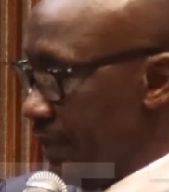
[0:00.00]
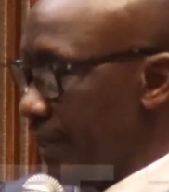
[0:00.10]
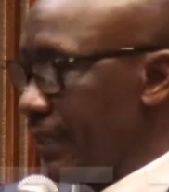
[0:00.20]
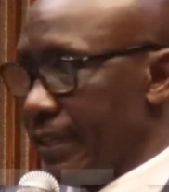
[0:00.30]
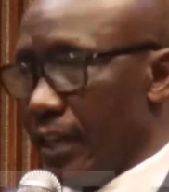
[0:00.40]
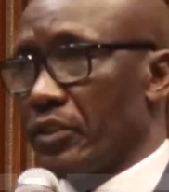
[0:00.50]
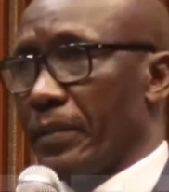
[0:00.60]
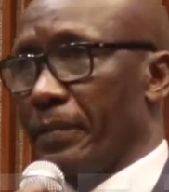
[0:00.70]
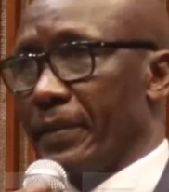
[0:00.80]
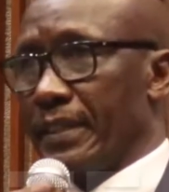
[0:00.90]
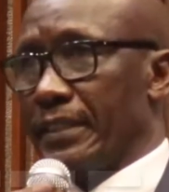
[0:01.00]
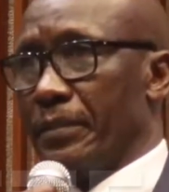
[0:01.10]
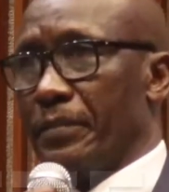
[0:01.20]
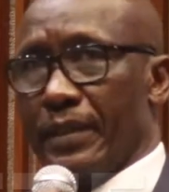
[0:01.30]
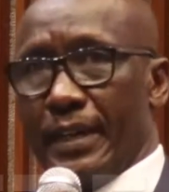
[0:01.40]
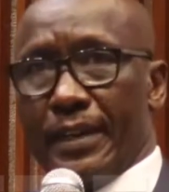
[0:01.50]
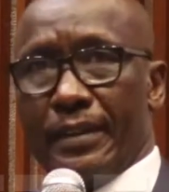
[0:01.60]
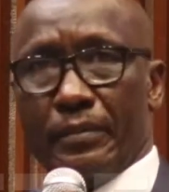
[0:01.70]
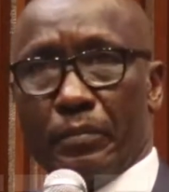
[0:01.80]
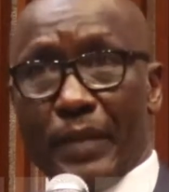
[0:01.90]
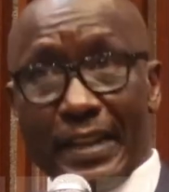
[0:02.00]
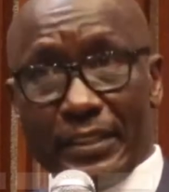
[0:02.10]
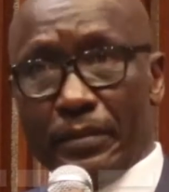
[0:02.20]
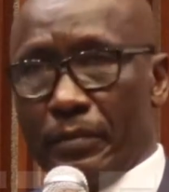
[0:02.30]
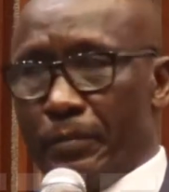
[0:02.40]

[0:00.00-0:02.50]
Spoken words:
Senate and the House of Representatives passed the